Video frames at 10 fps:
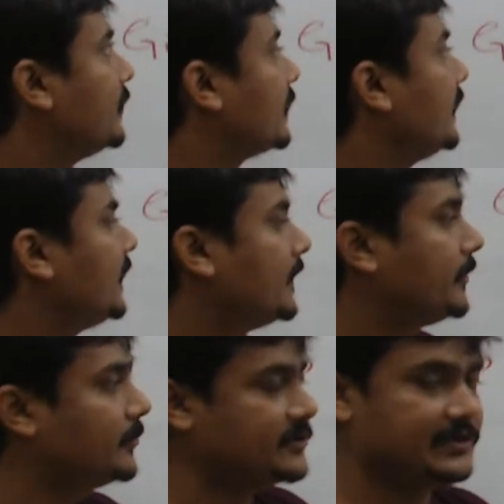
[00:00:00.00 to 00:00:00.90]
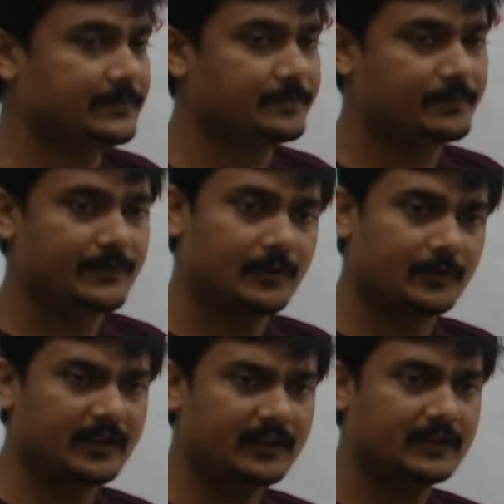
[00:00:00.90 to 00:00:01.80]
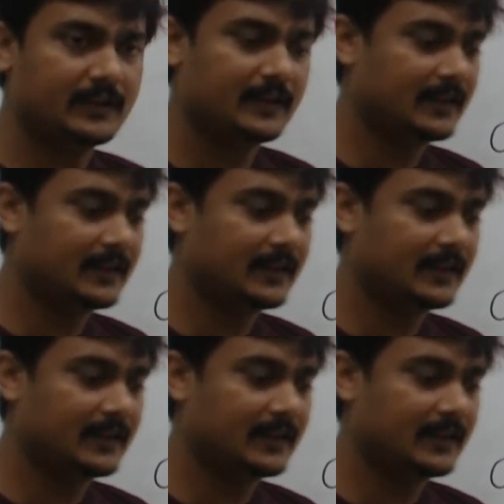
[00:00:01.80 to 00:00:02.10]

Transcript: for this question. Okay.